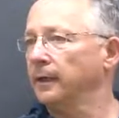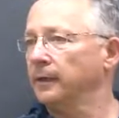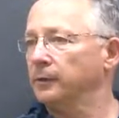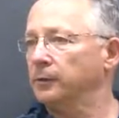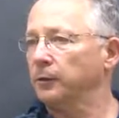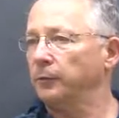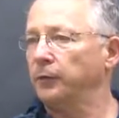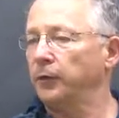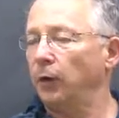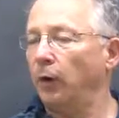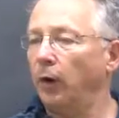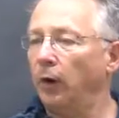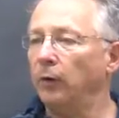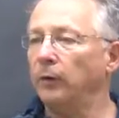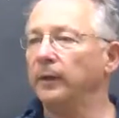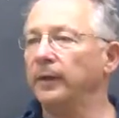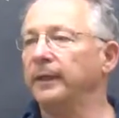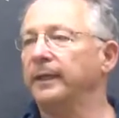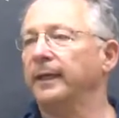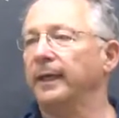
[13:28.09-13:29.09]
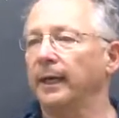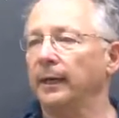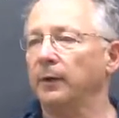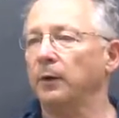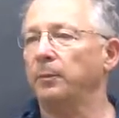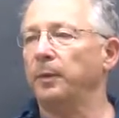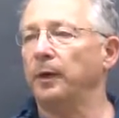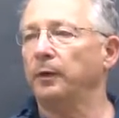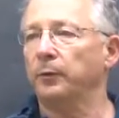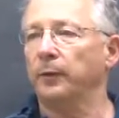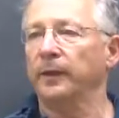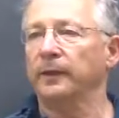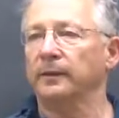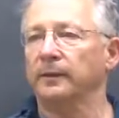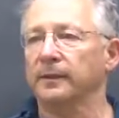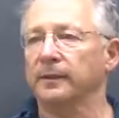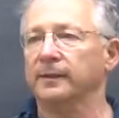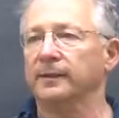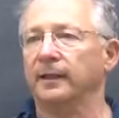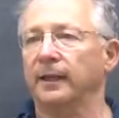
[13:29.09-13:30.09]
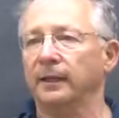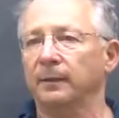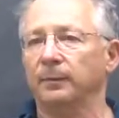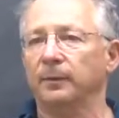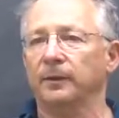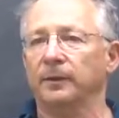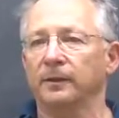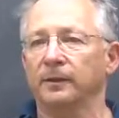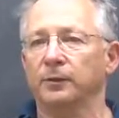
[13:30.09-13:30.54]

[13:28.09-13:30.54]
So if you only care about whether the statement